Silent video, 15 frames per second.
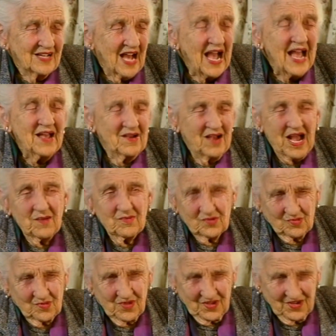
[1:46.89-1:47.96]
I
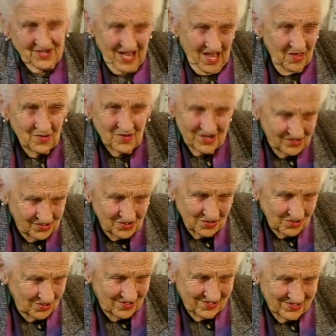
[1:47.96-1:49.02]
was with another
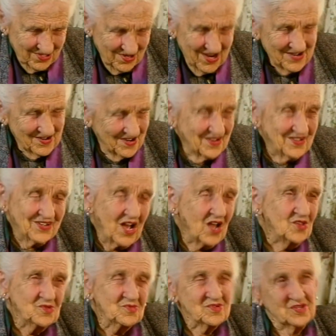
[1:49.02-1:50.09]
escort, so I didn't
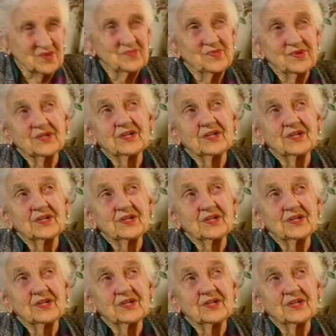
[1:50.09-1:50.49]
dance with him,